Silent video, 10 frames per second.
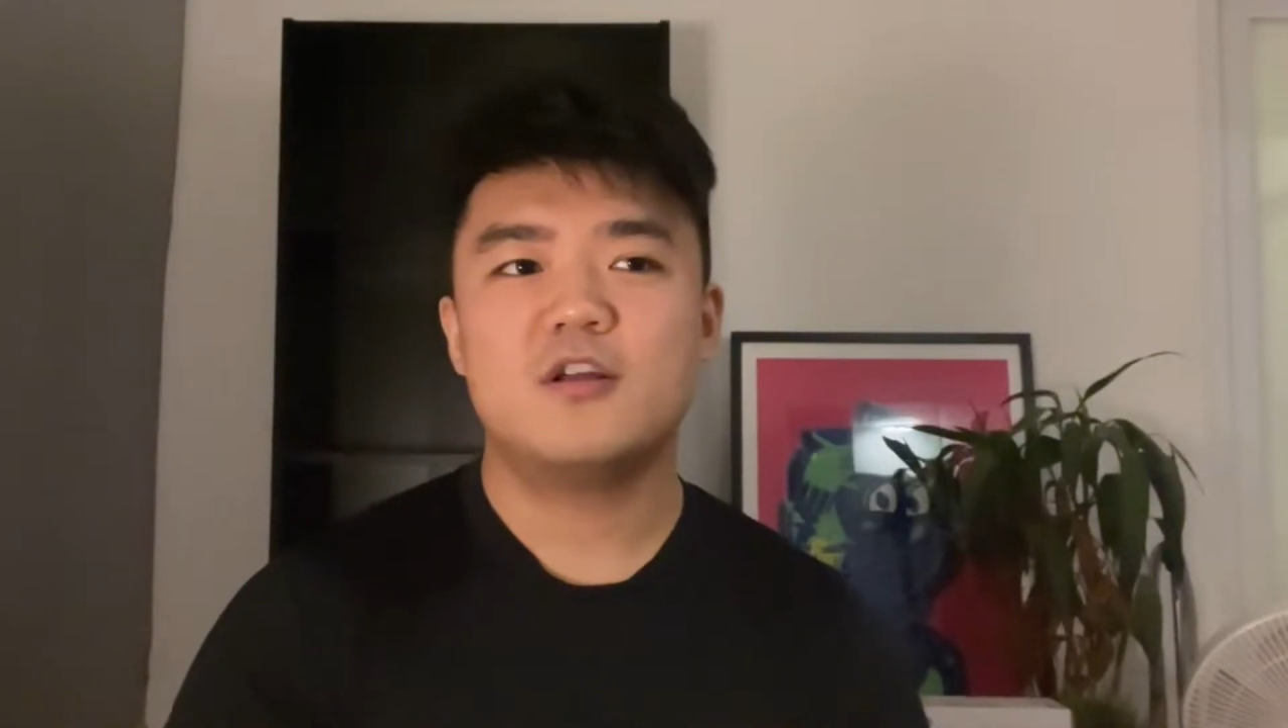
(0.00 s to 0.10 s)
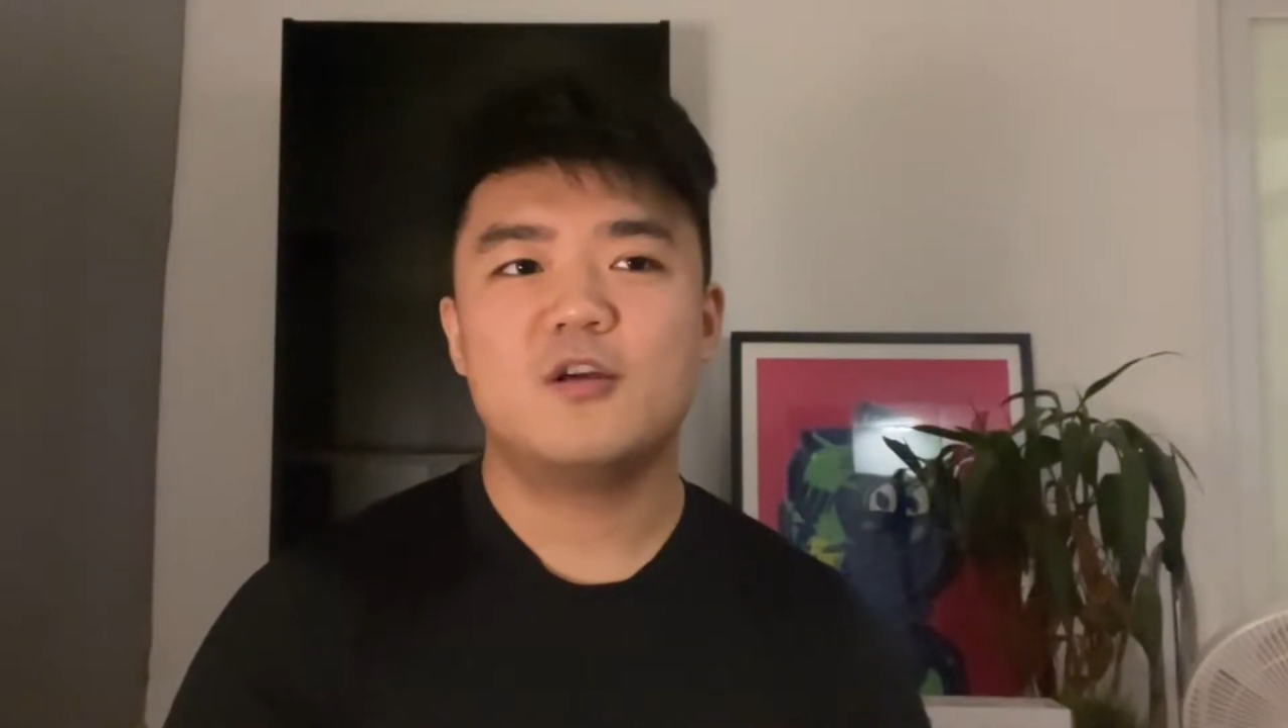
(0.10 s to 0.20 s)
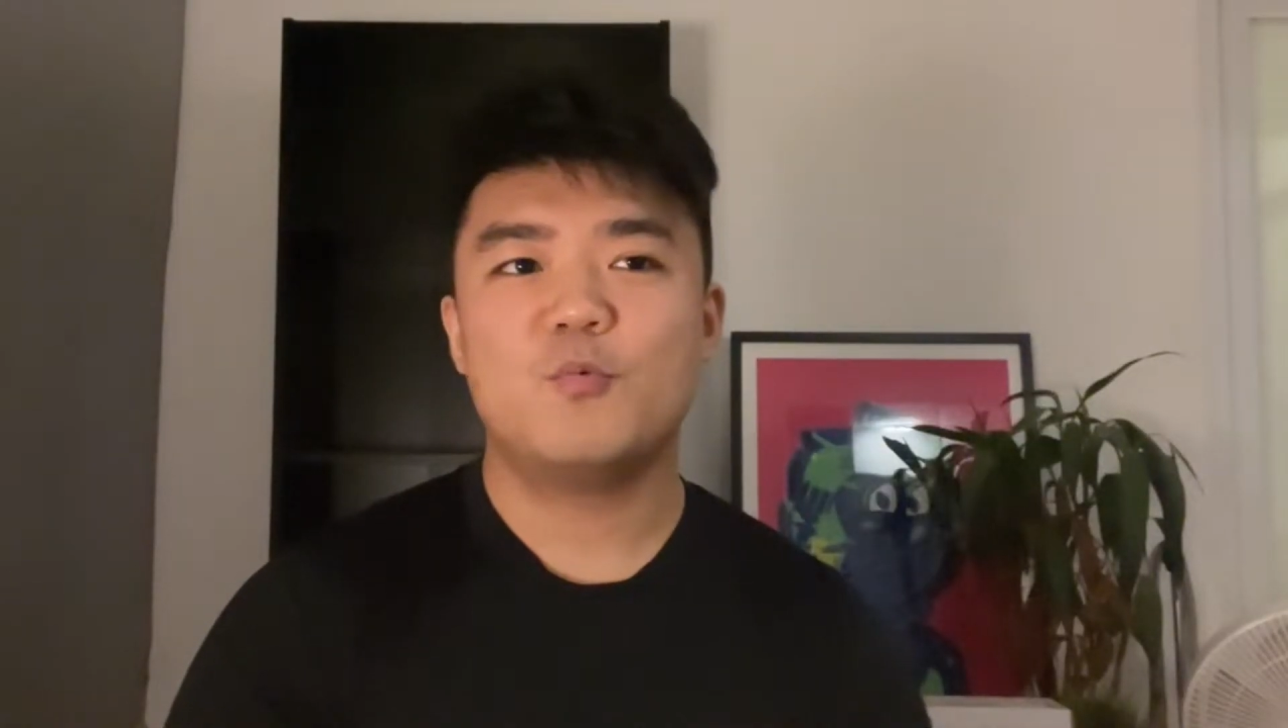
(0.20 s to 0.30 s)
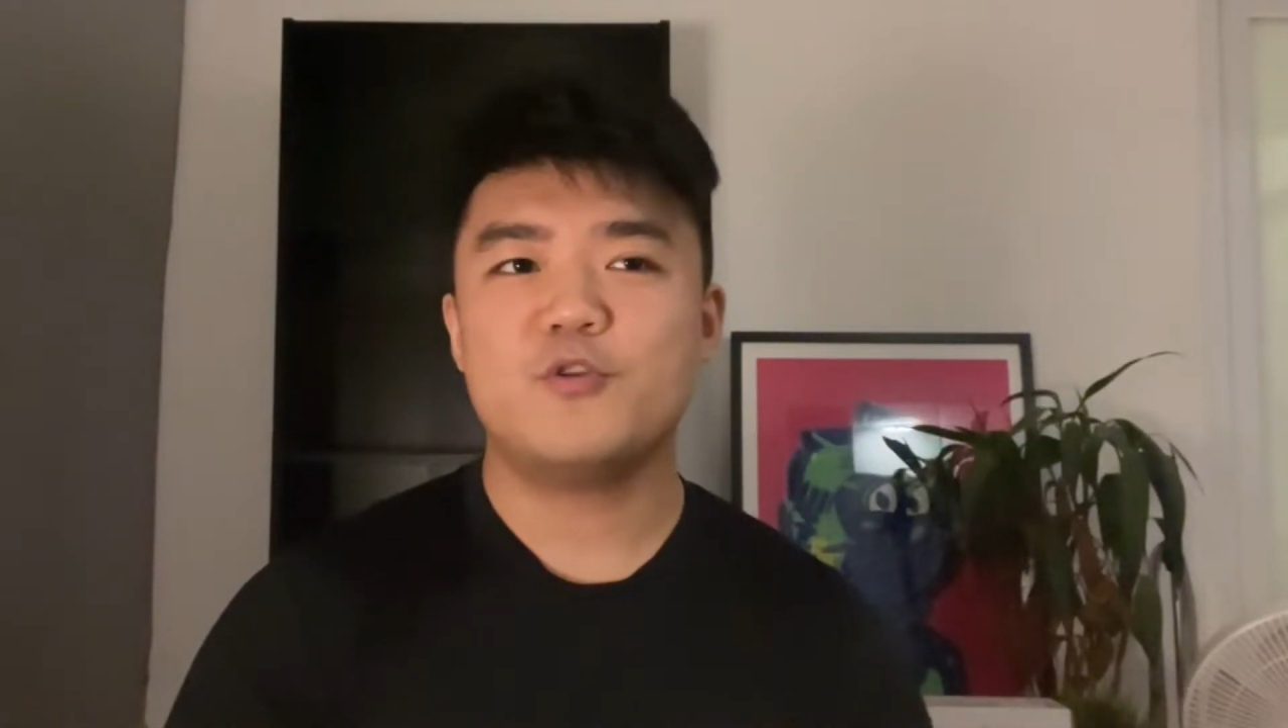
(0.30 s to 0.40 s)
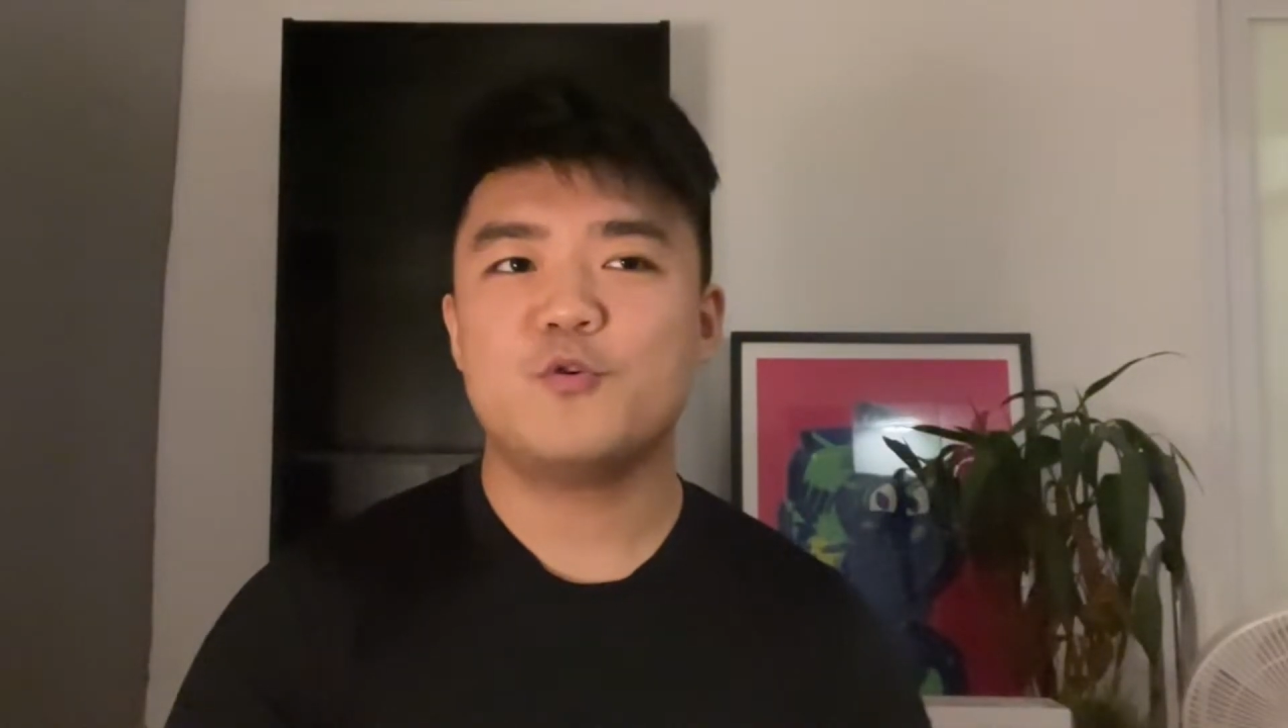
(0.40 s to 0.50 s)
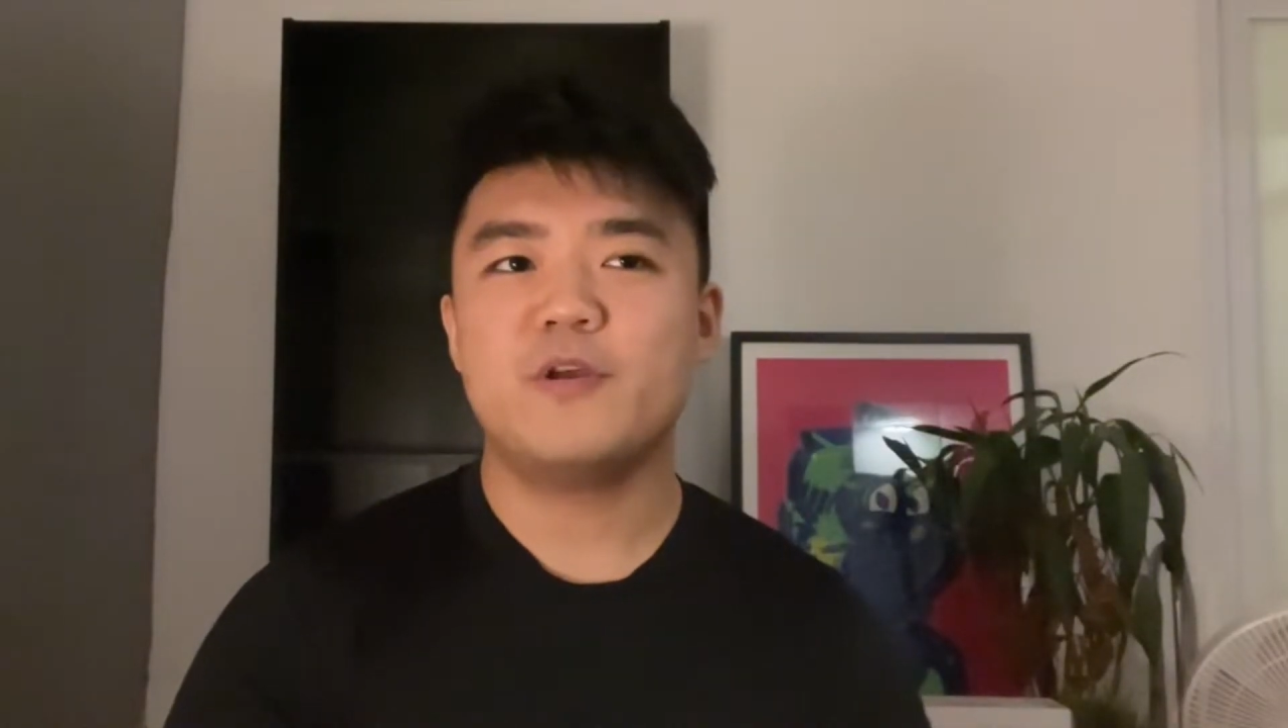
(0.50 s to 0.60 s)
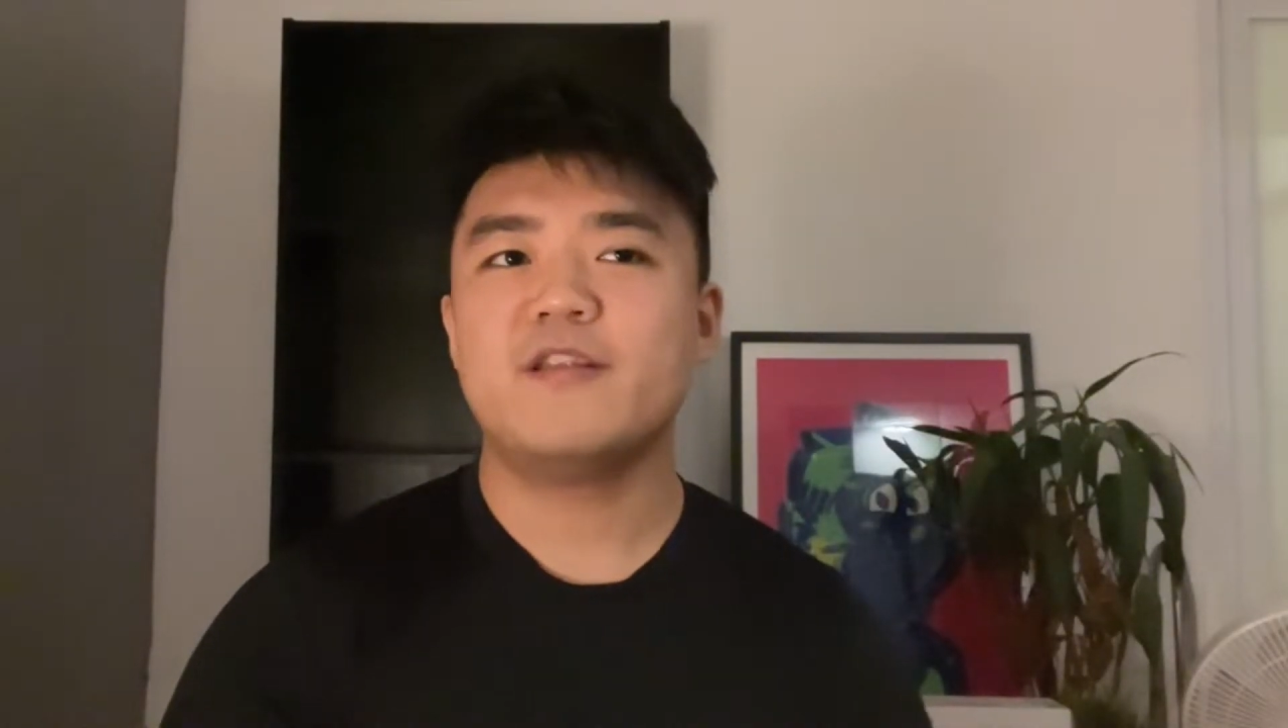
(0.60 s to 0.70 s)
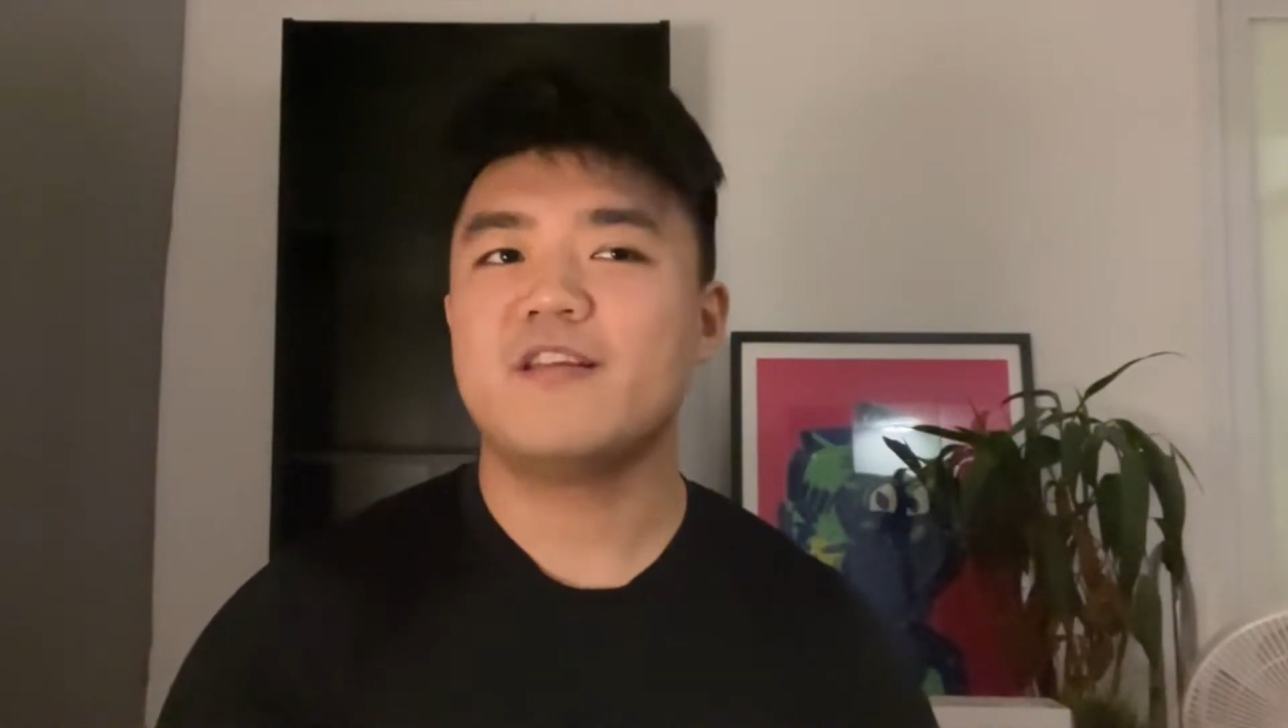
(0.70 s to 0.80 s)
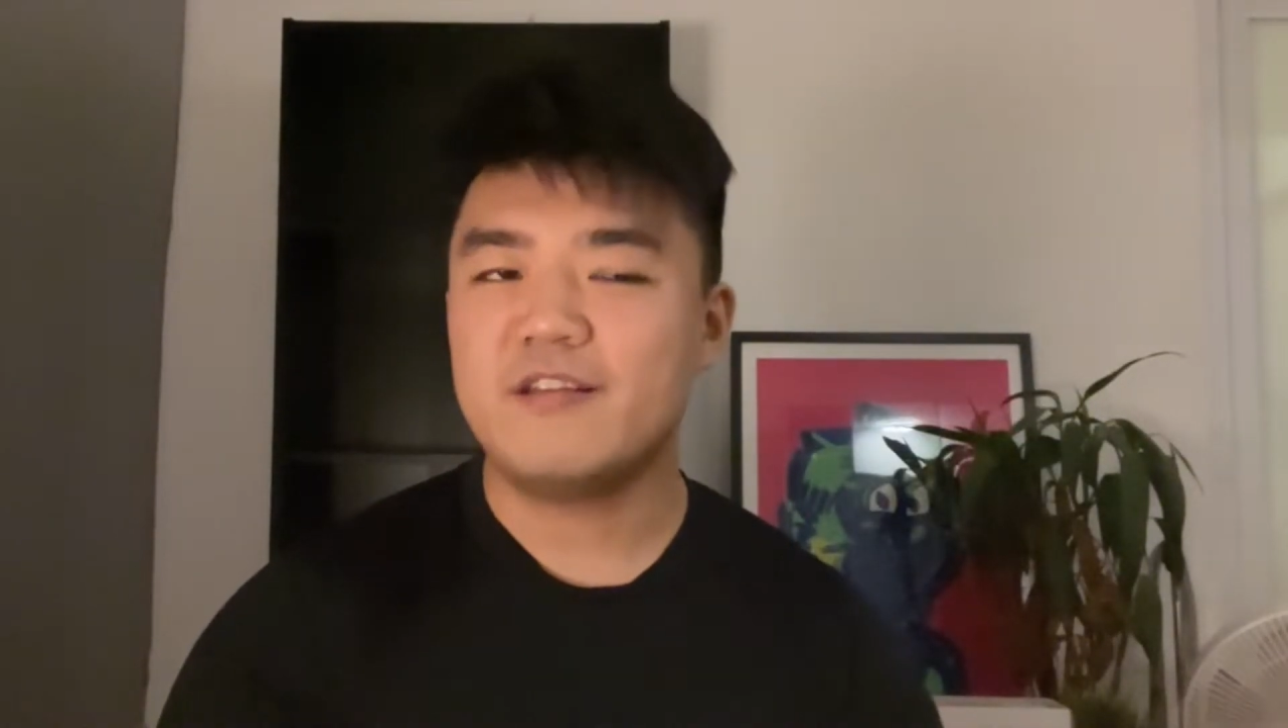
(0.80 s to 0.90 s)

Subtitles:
when you're in an